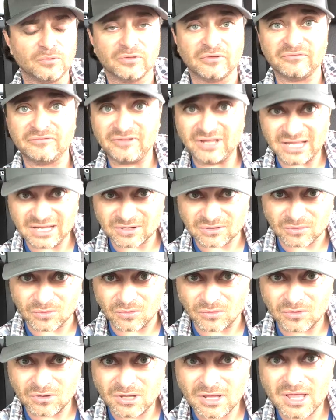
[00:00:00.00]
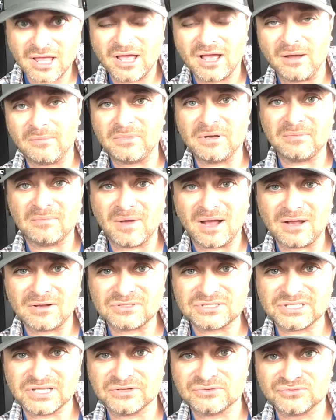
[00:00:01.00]
the vehicle, how many miles
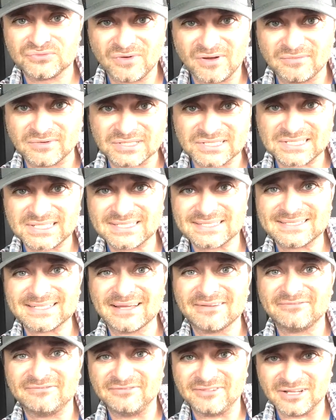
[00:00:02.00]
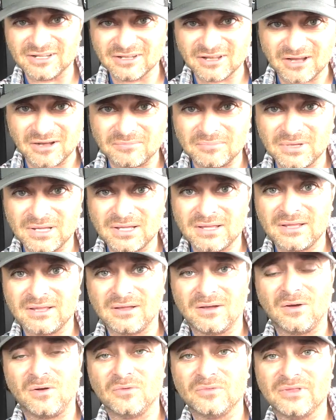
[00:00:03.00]
they've driven since that fill up
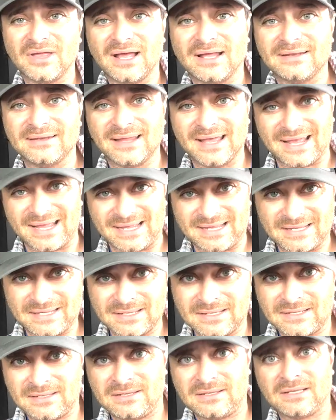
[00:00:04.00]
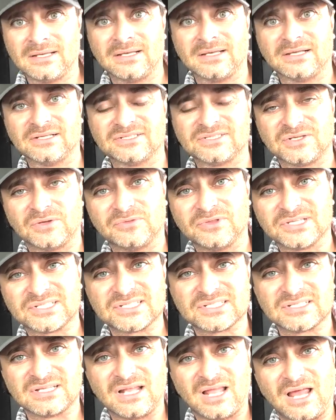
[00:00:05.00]
on that day. And so this
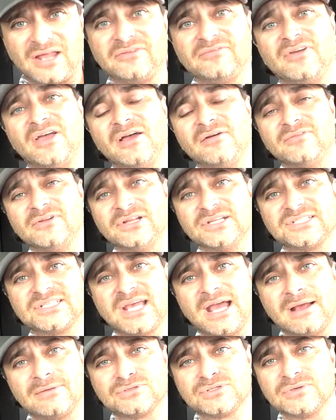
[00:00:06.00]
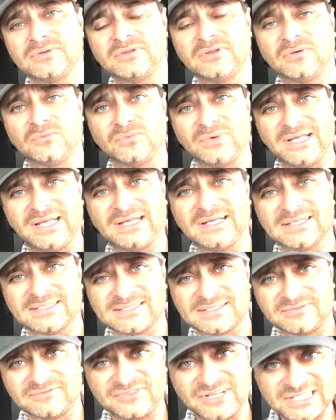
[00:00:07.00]
is a lot of evidence capturing that we as
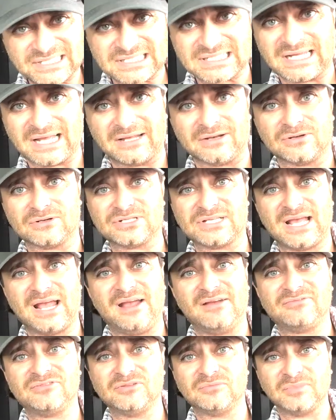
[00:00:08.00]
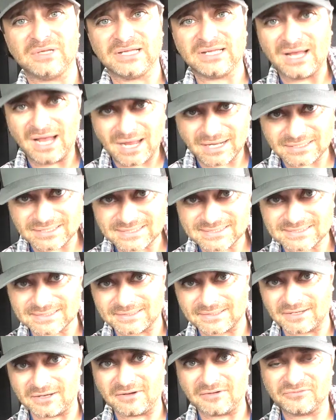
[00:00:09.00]
investigators have to be cognizant
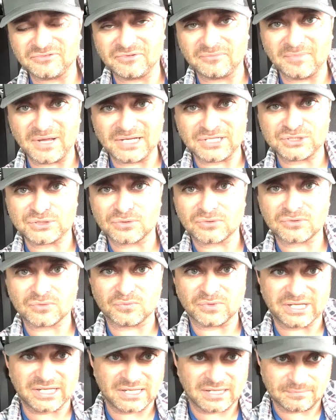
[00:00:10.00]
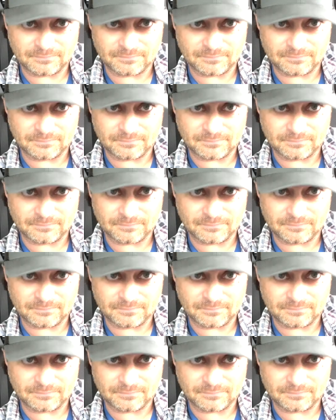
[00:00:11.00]
of to make sure that we